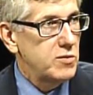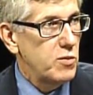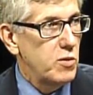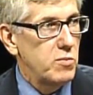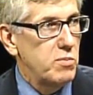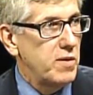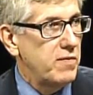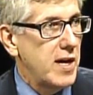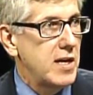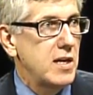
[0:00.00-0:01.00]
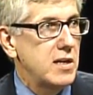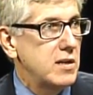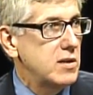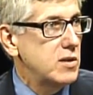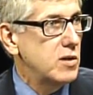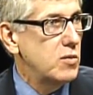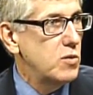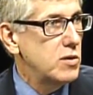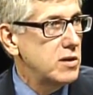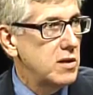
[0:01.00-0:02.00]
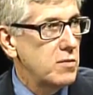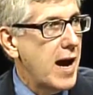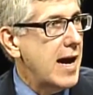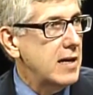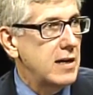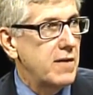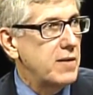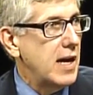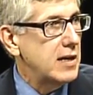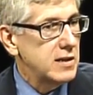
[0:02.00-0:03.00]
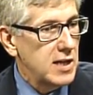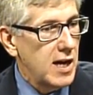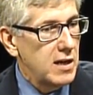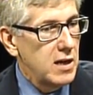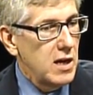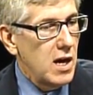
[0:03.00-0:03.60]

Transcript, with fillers: We wouldn't be fighting unnecessary wars in Iraq and Afghanistan.